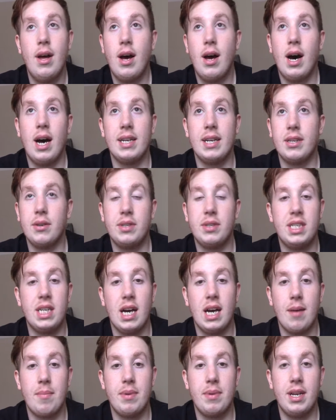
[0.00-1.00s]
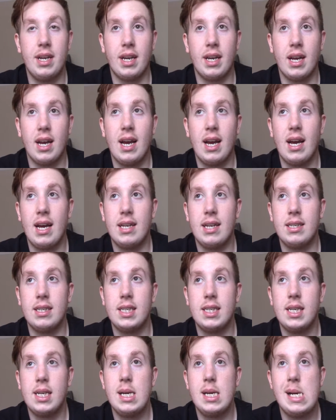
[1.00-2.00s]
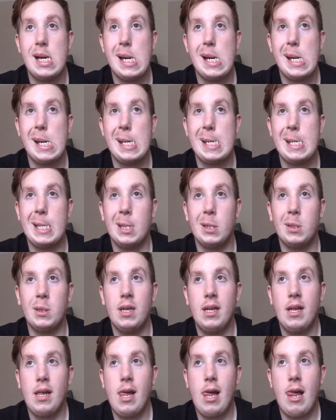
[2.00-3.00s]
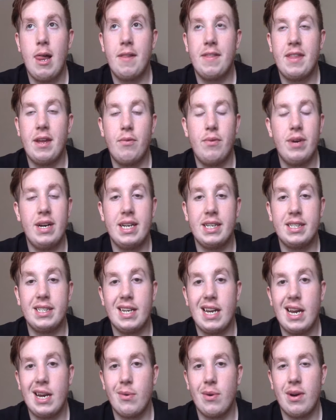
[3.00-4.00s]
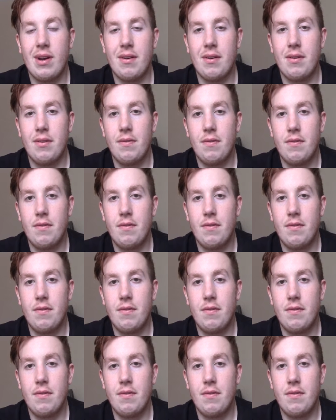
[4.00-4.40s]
I don't see it happening, and there really isn't anyone